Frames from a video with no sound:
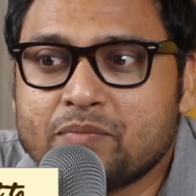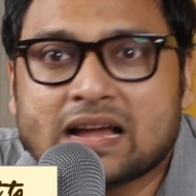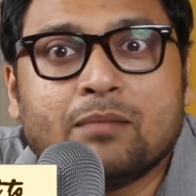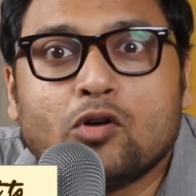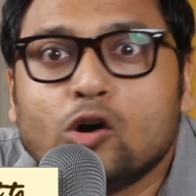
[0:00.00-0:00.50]

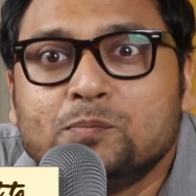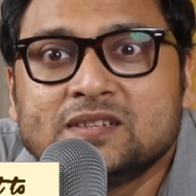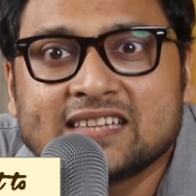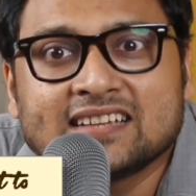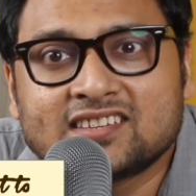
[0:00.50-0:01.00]
become
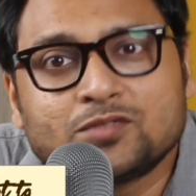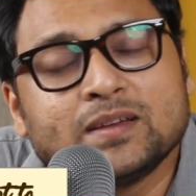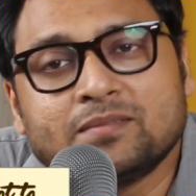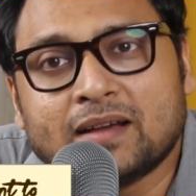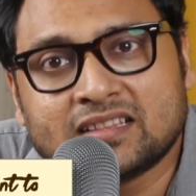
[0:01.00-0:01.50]
obsessed
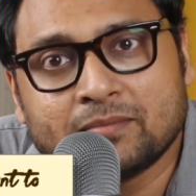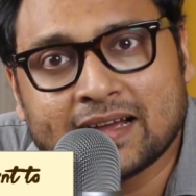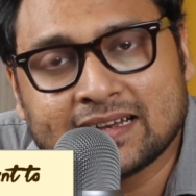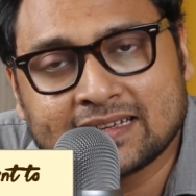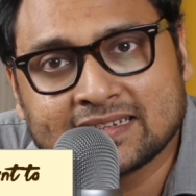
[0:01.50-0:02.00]
with
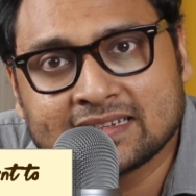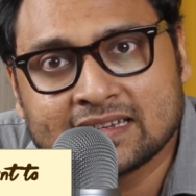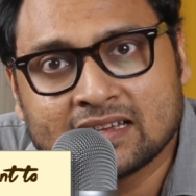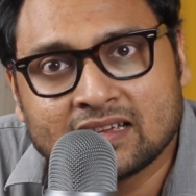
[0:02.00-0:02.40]
mathematics.